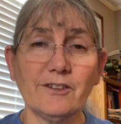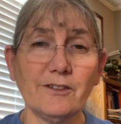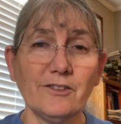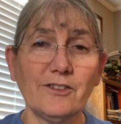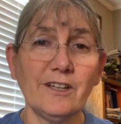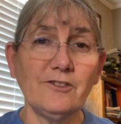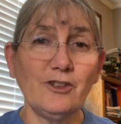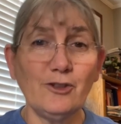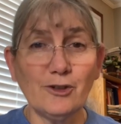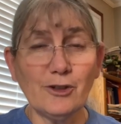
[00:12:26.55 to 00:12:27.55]
And instead,
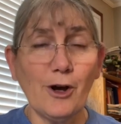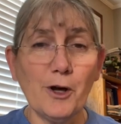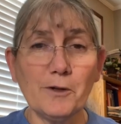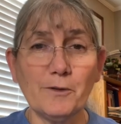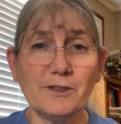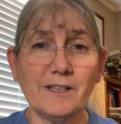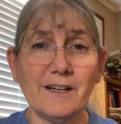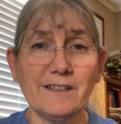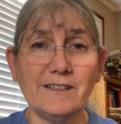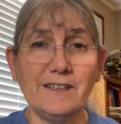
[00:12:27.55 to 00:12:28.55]
she took all of what
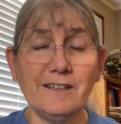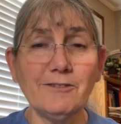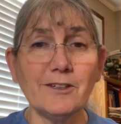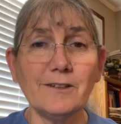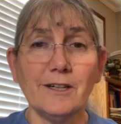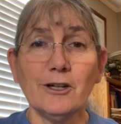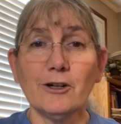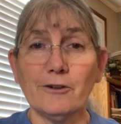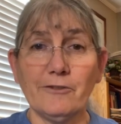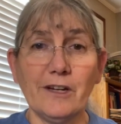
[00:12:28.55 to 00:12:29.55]
God had given
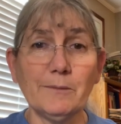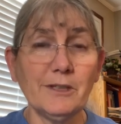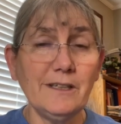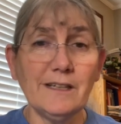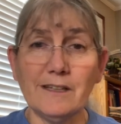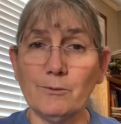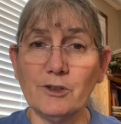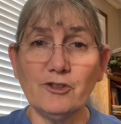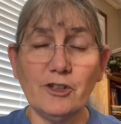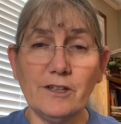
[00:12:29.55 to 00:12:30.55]
her family and
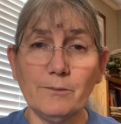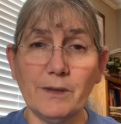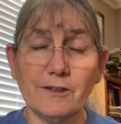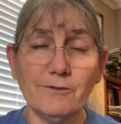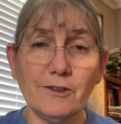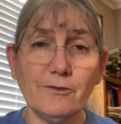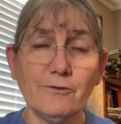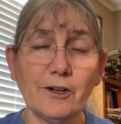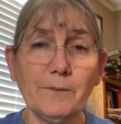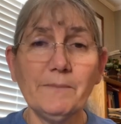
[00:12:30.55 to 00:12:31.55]
which she had benefited
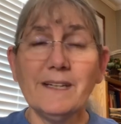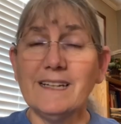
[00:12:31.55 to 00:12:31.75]
from,